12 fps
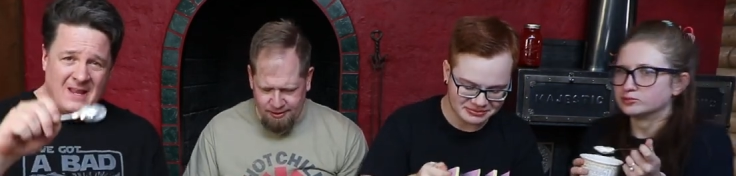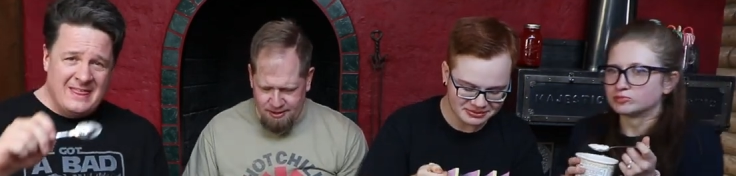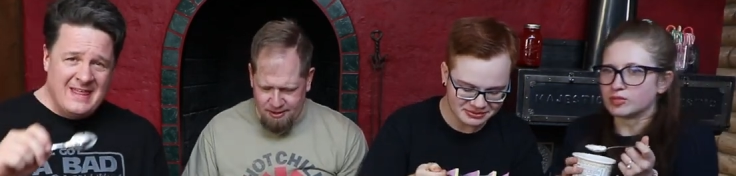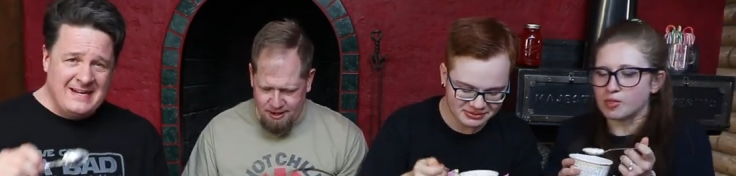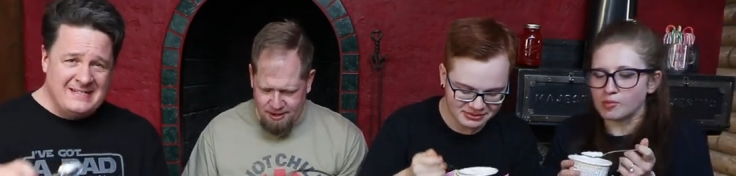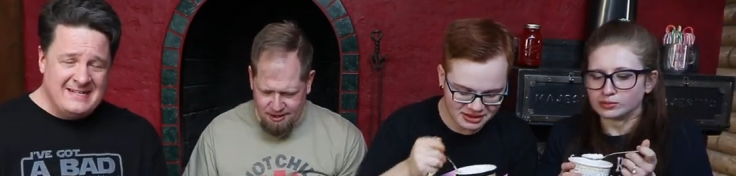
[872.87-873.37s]

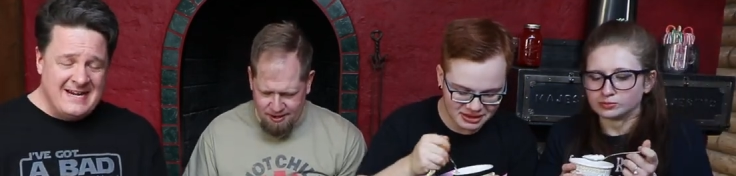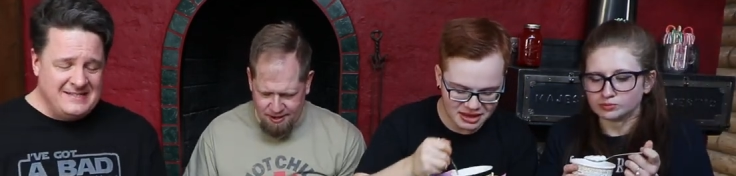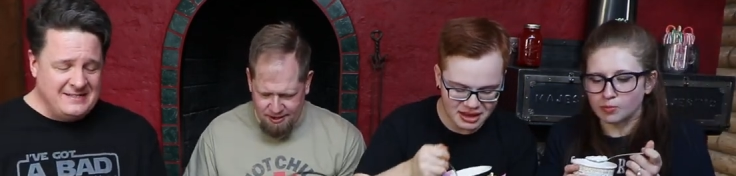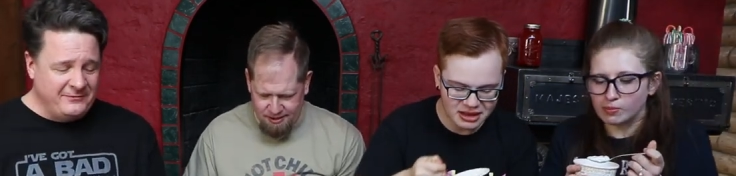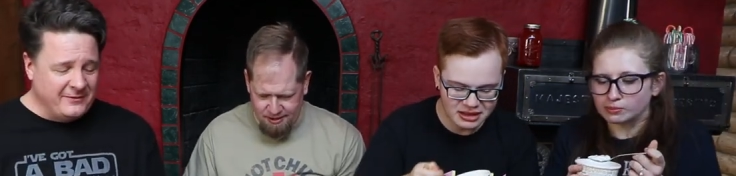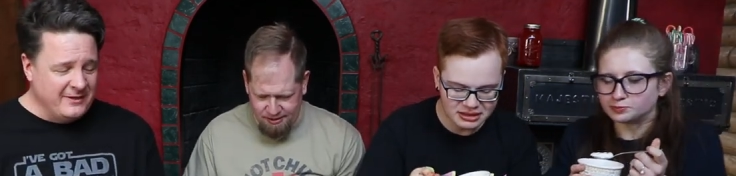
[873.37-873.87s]
Speaker 1: Thanks,
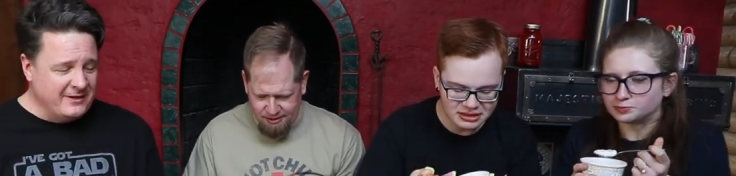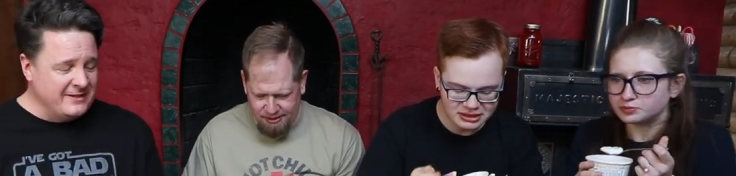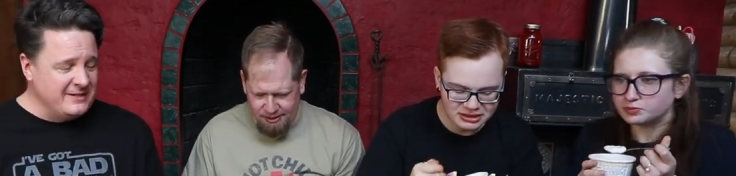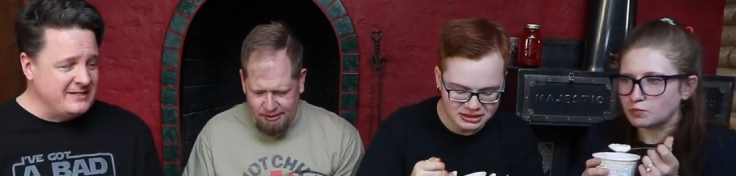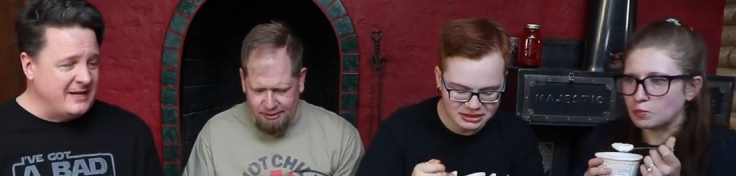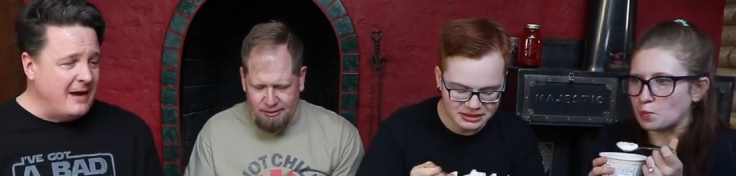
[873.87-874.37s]
Stacy, for
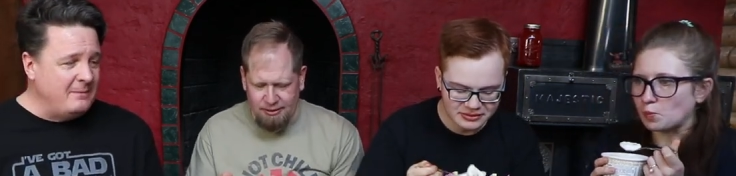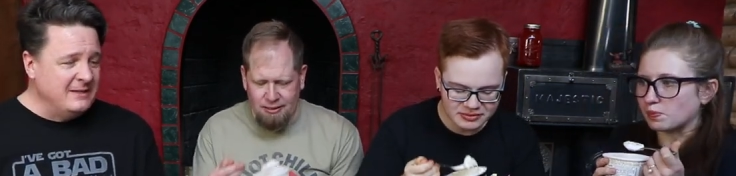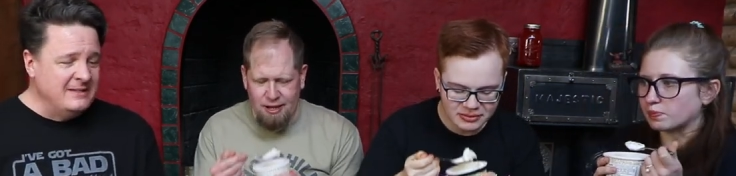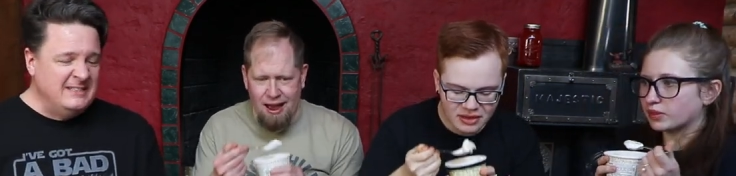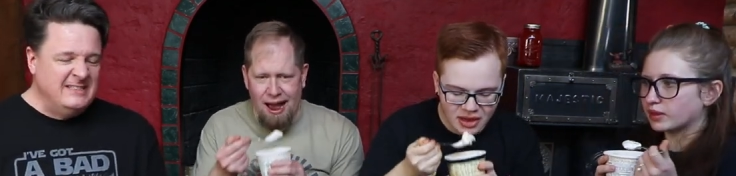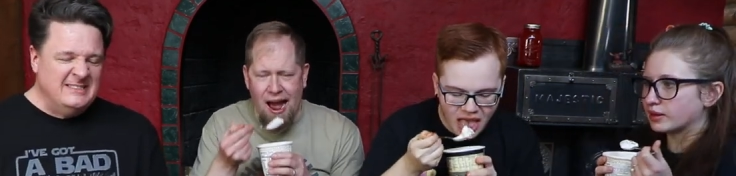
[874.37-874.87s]
hooking us
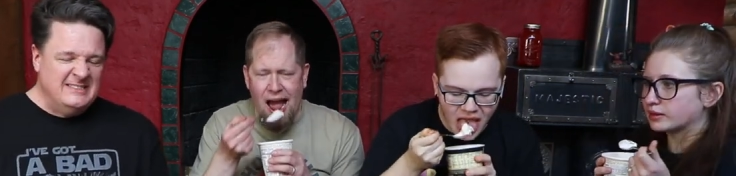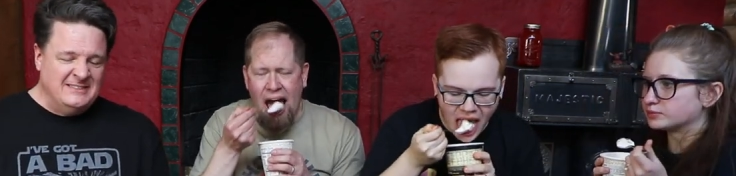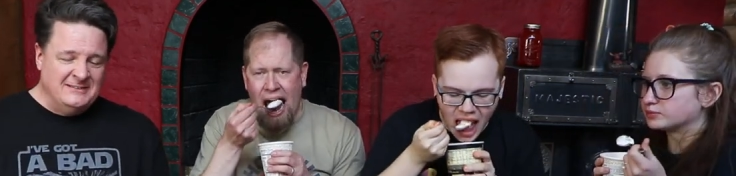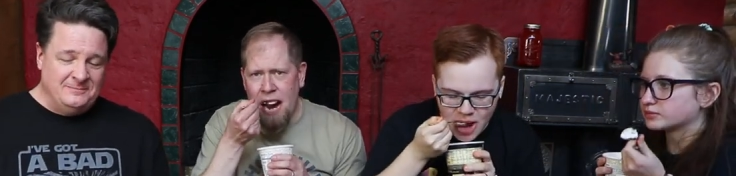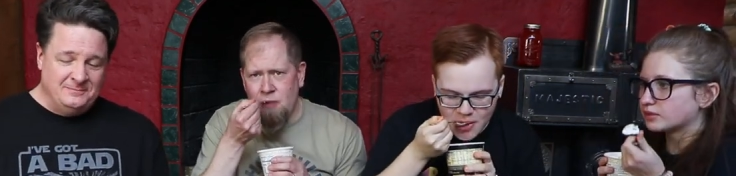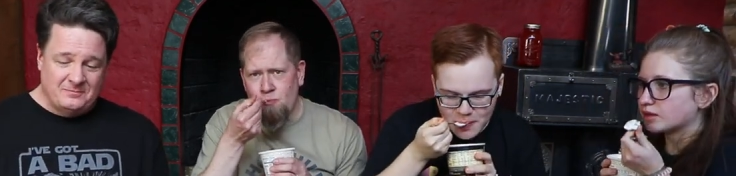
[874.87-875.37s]
up. Yeah.
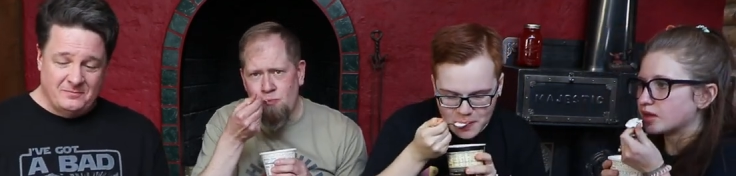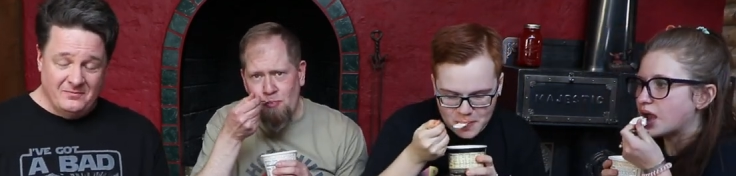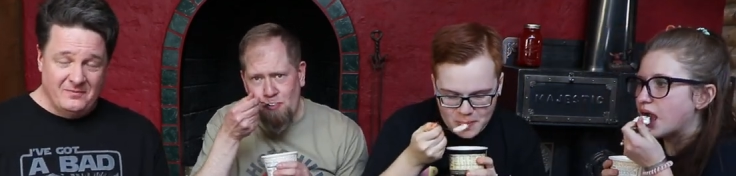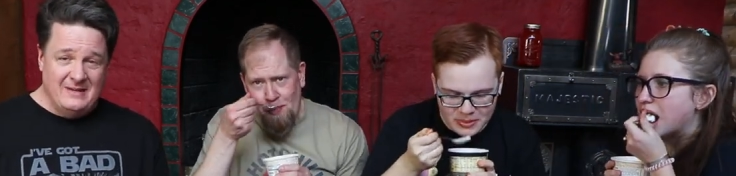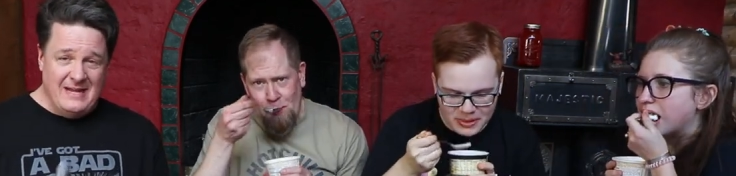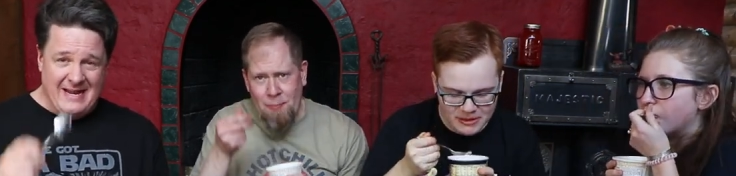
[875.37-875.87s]

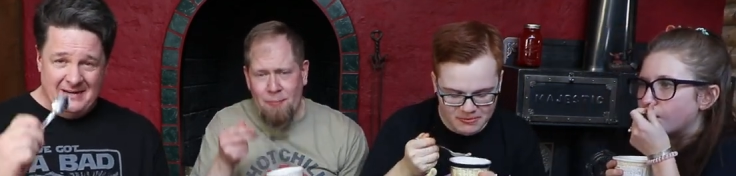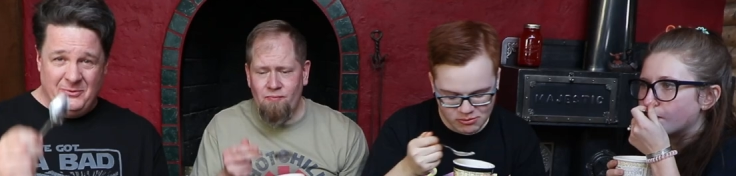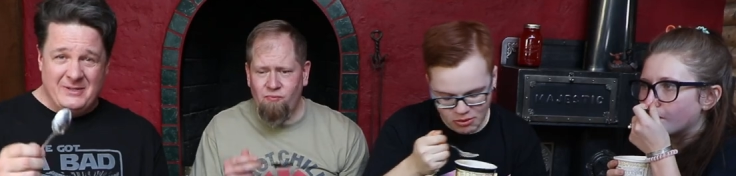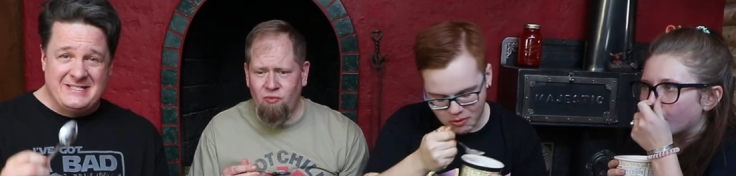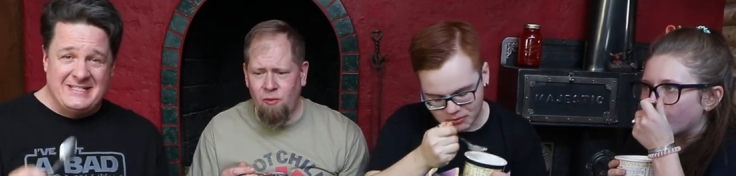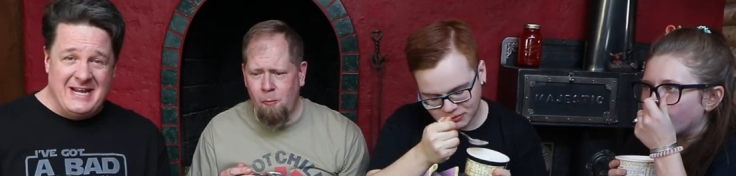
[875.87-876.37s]

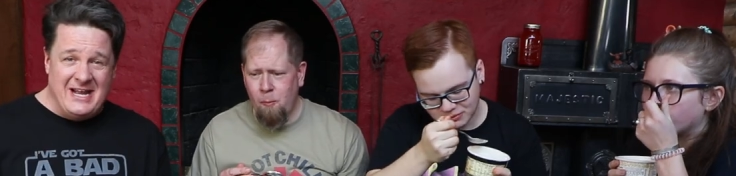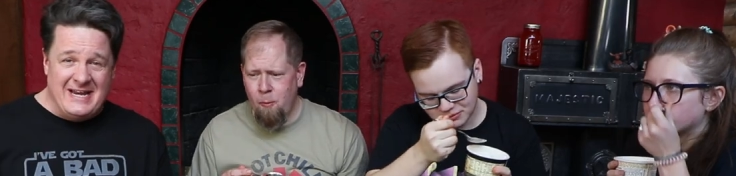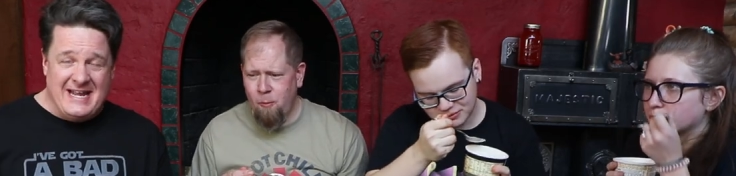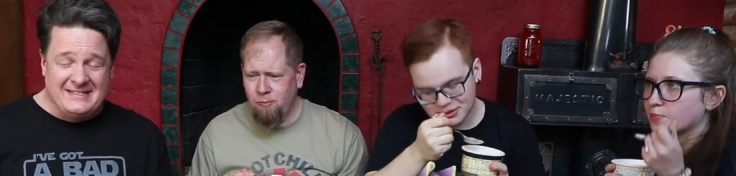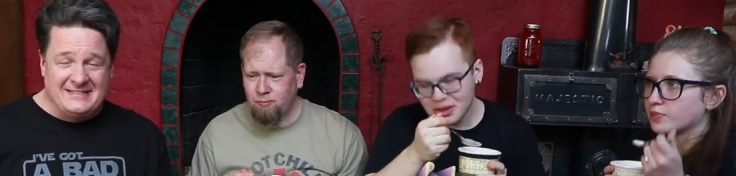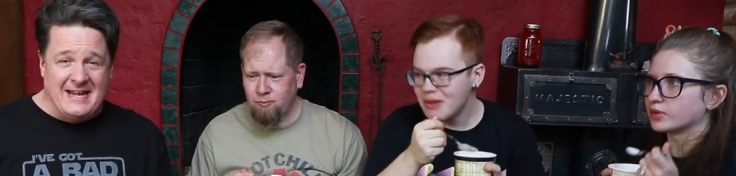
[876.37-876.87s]
And we'll see
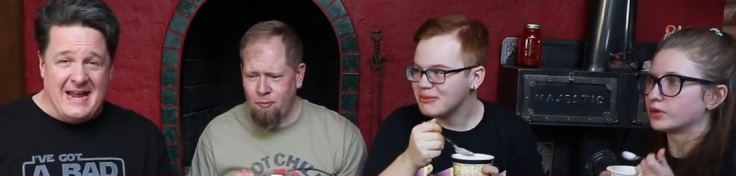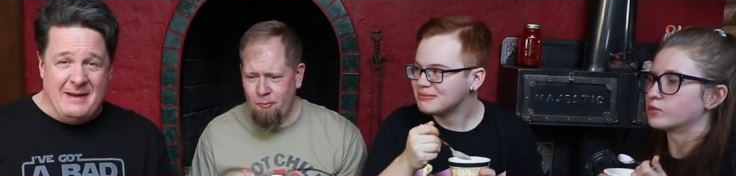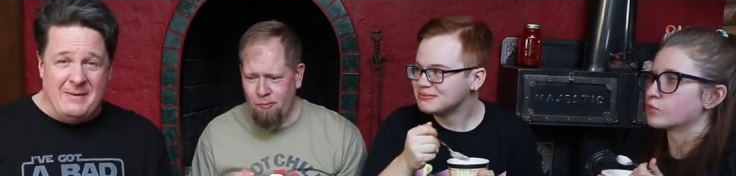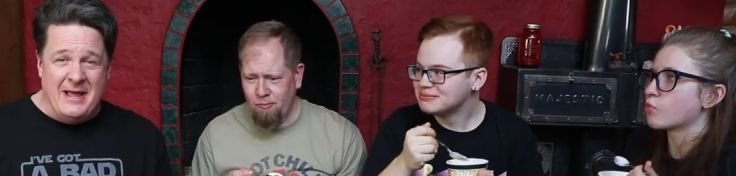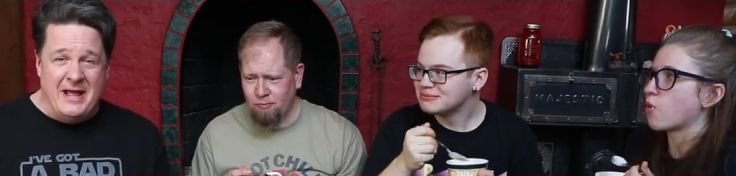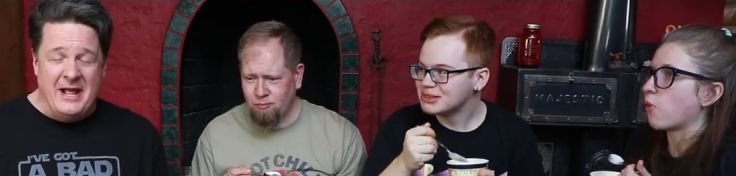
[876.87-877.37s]
y'all next time.